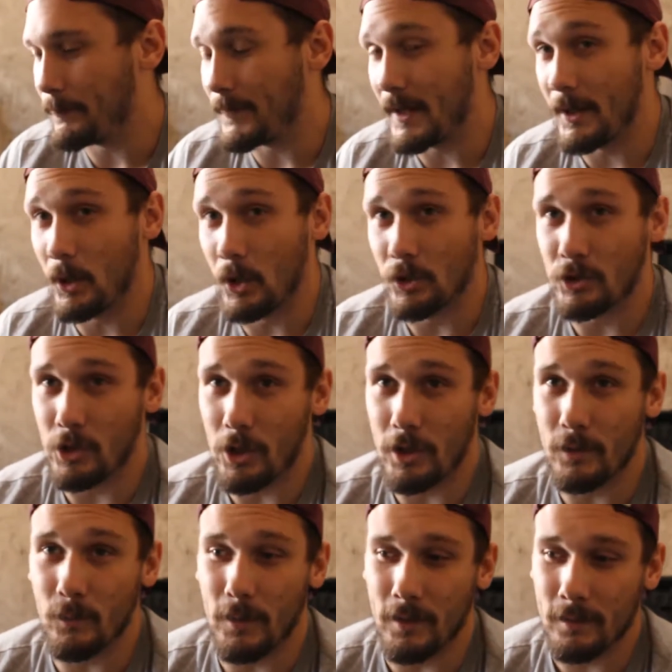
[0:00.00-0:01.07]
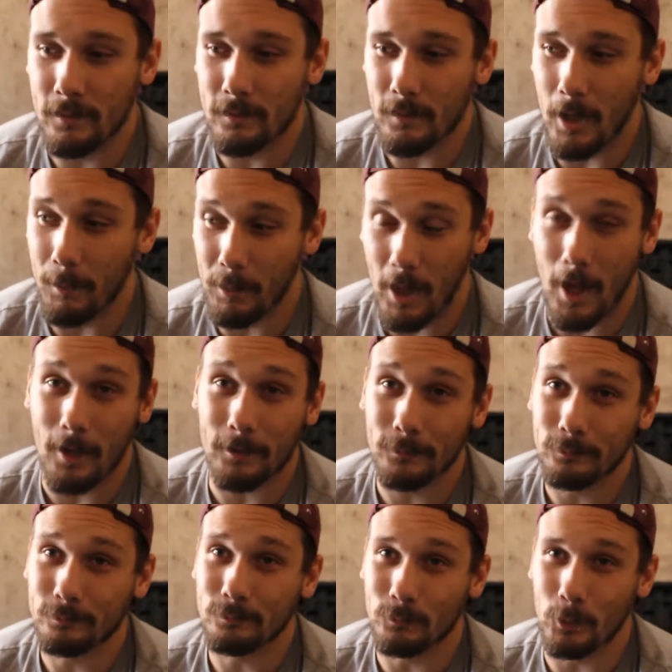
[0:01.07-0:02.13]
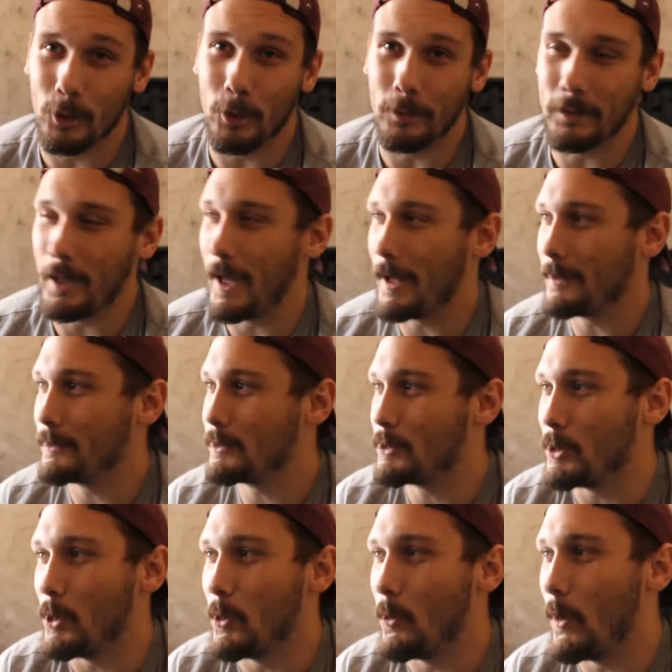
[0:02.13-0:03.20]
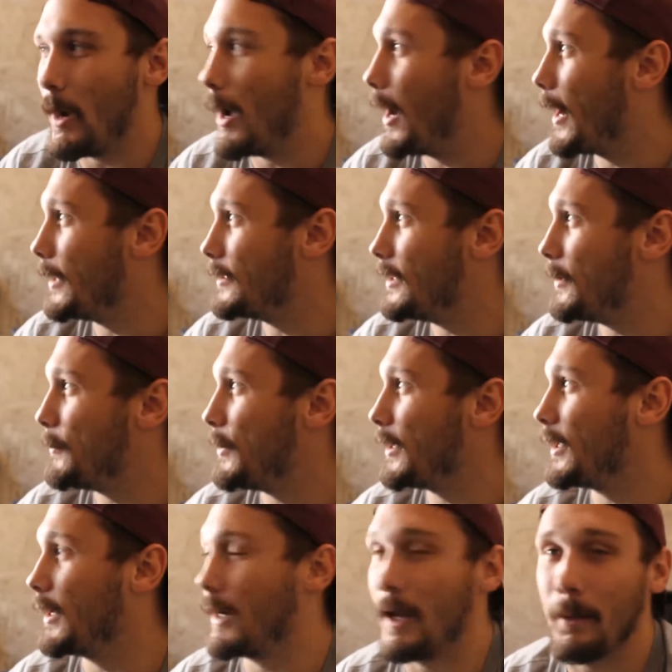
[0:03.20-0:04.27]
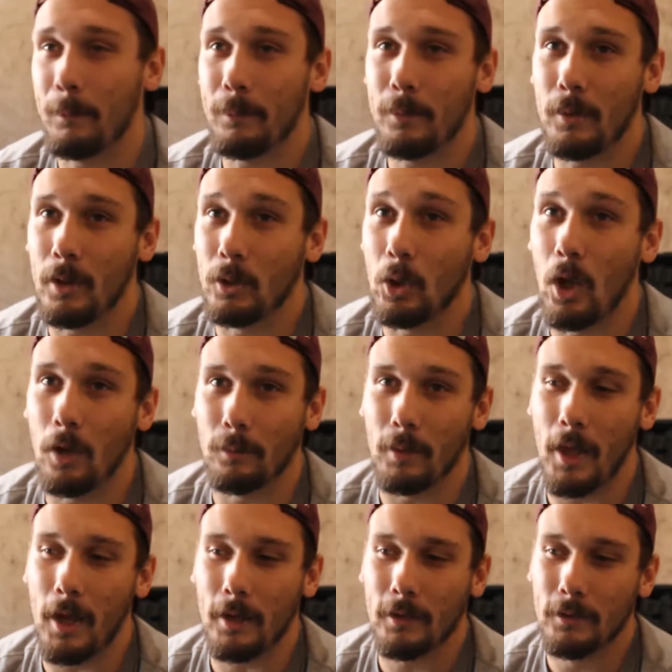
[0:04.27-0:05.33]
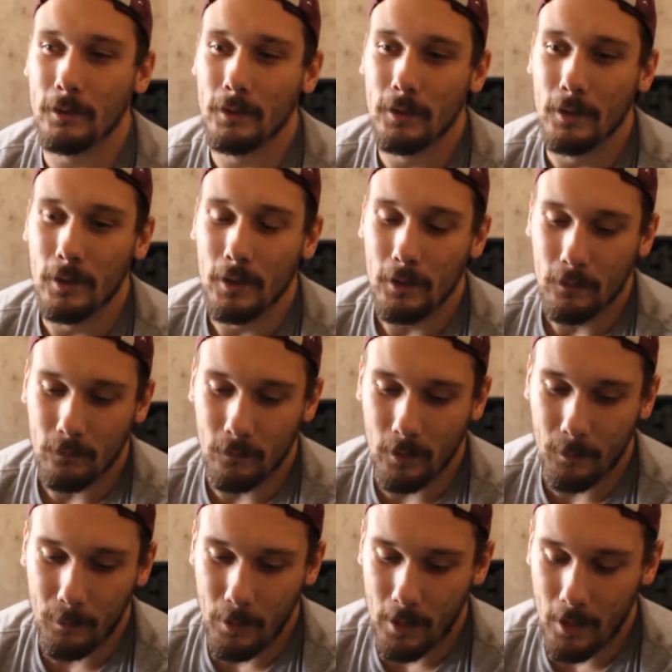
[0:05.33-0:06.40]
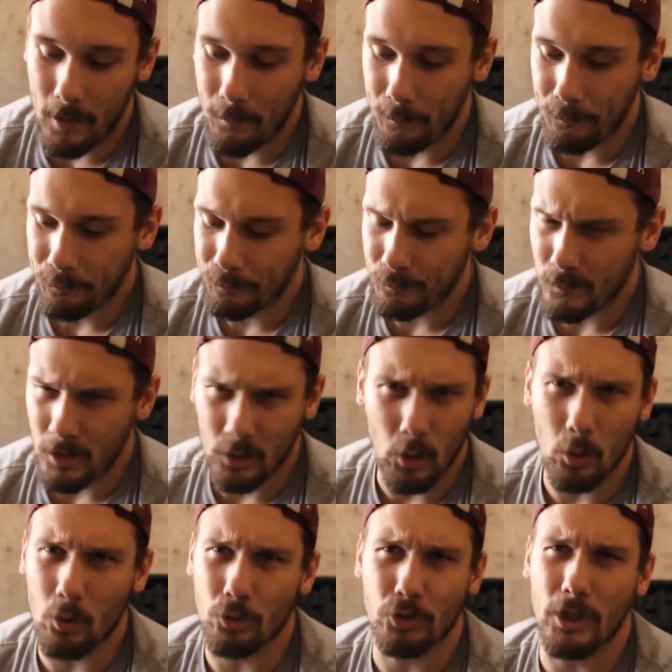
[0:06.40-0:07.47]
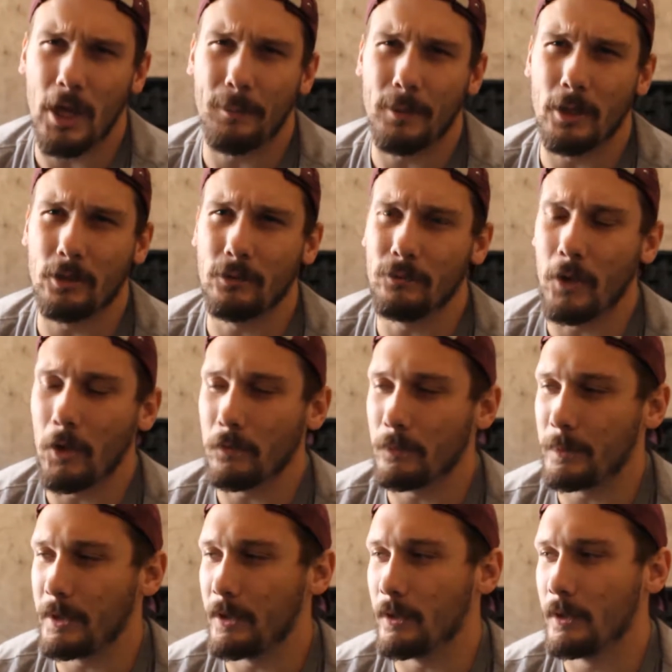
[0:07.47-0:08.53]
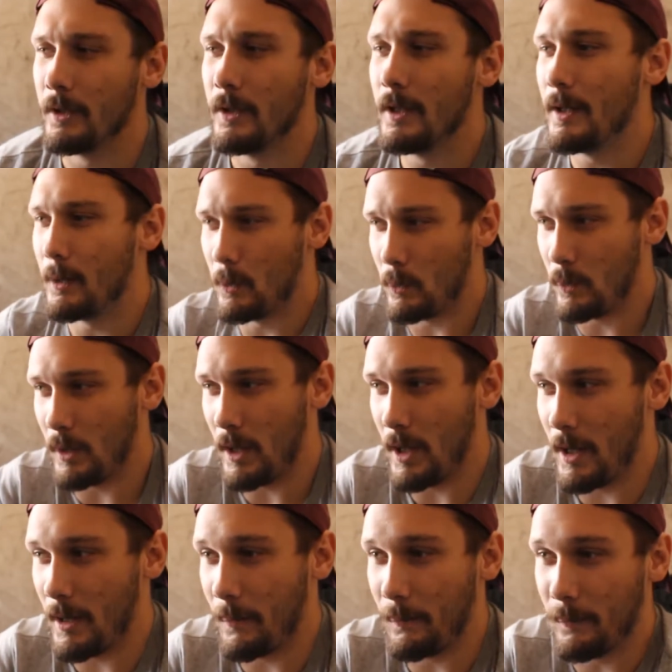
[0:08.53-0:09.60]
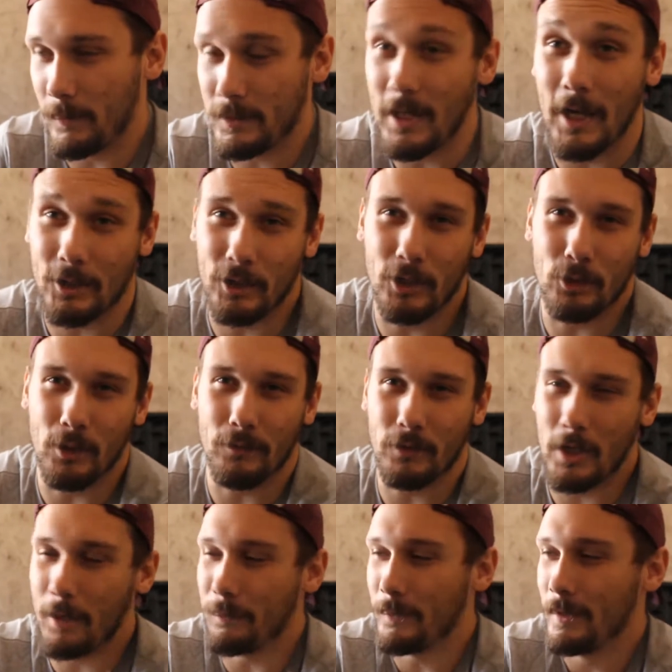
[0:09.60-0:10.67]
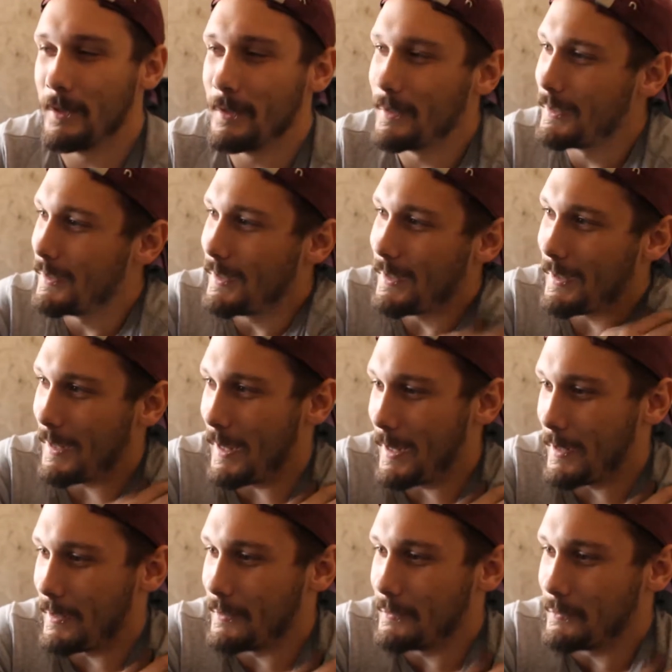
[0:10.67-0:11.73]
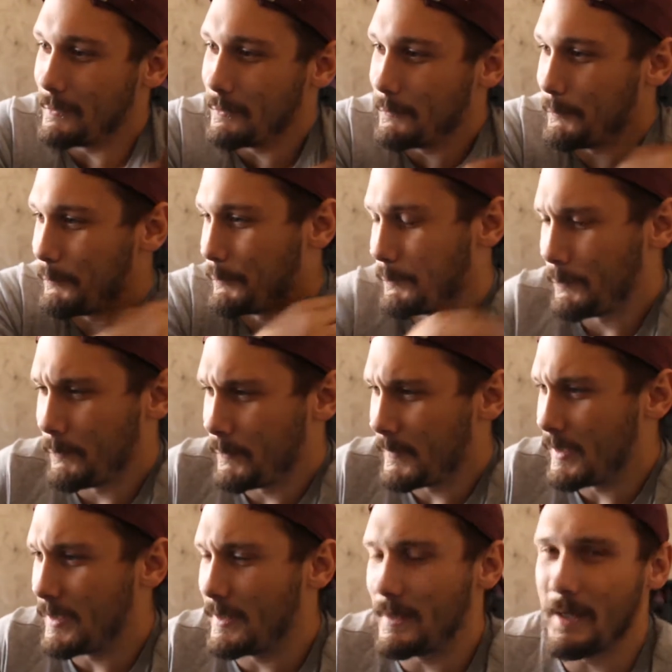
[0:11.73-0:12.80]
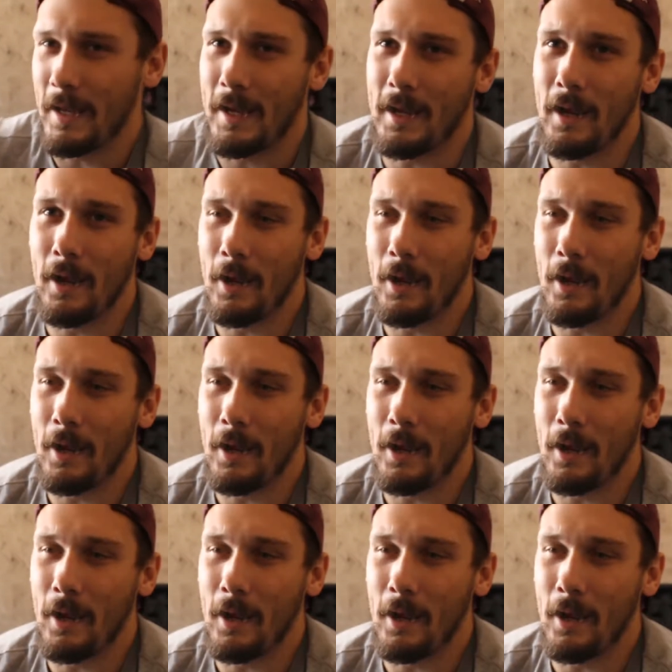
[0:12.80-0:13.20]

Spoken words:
It all started with a block. We'll go with that. So I ended up picking up a long block from a local shop not too far from here. It's actually a drift shop, and they